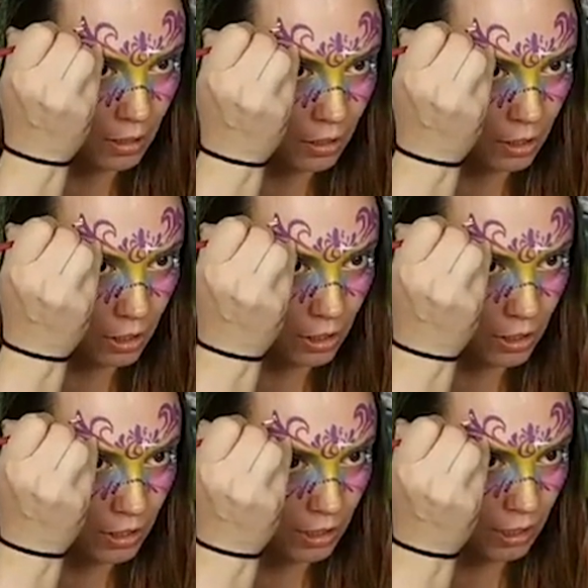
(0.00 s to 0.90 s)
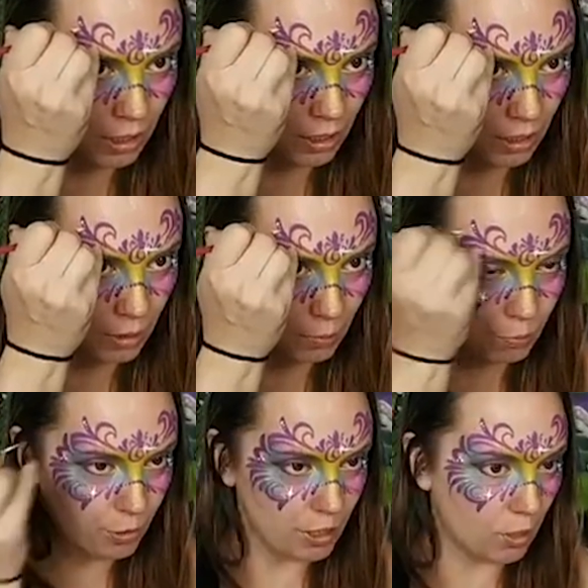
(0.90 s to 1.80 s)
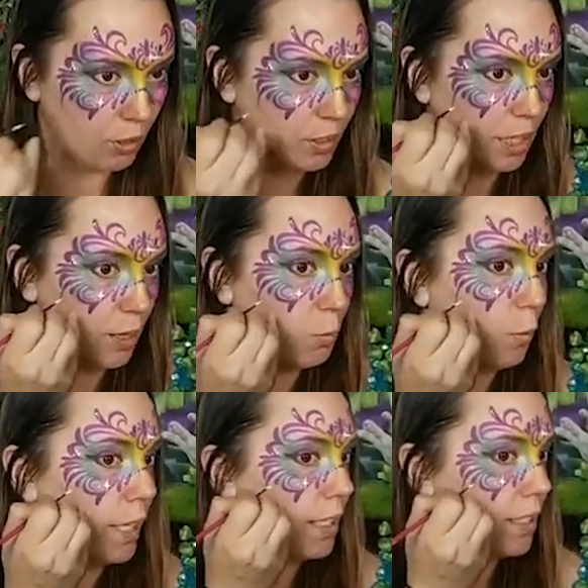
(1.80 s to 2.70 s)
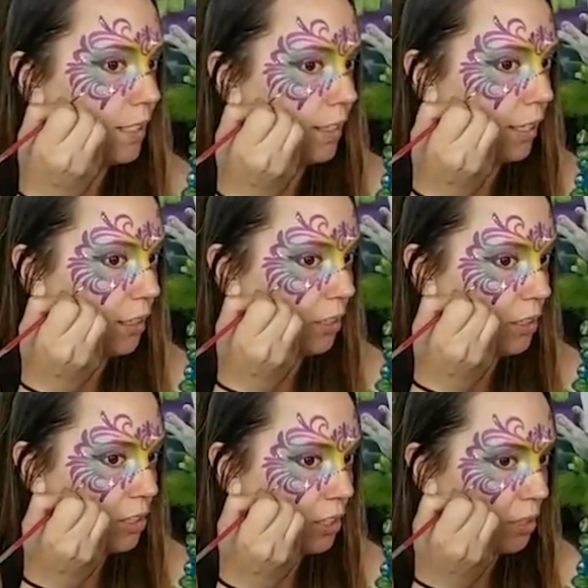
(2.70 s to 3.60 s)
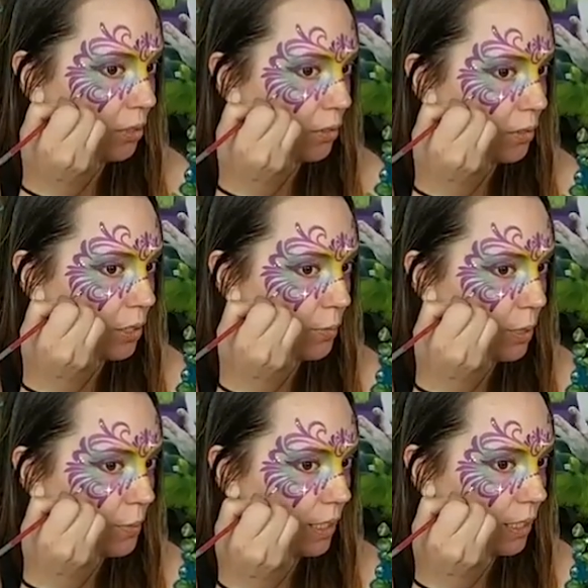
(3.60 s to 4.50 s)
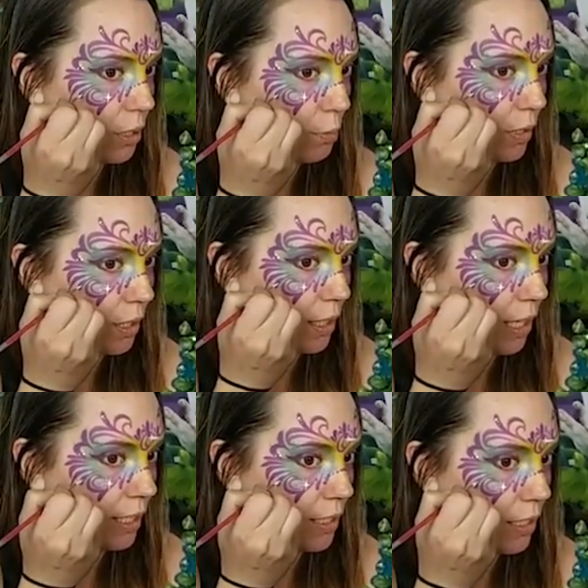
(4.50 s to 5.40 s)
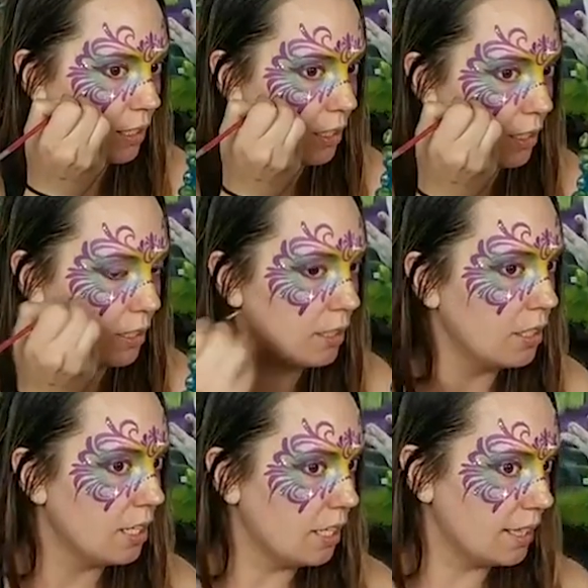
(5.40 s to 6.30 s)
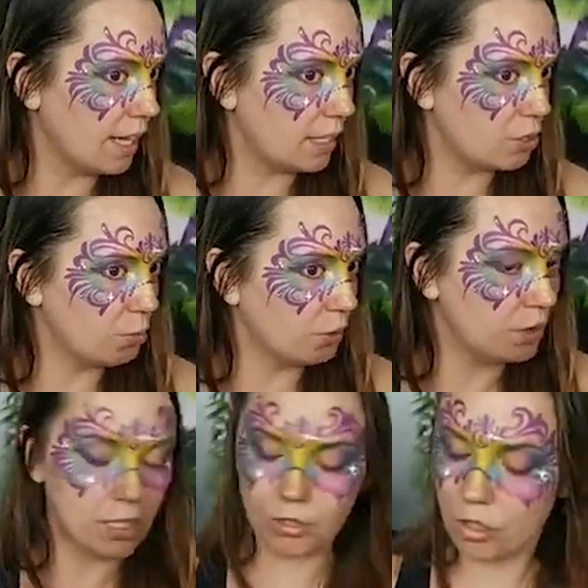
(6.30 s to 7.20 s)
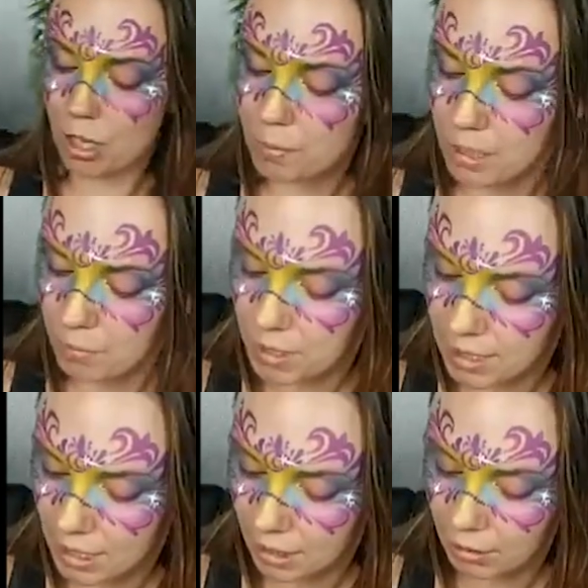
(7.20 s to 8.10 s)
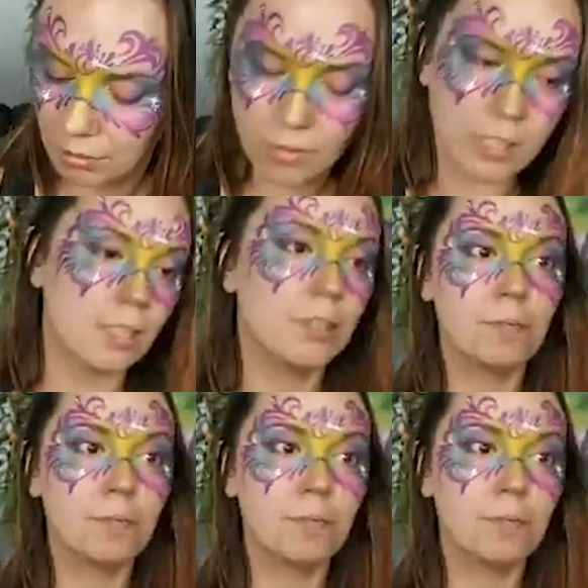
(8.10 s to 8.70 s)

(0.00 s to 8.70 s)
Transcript: just to kind of bring all that white together. So sometimes I like to put the dots in the actual teardrops themselves.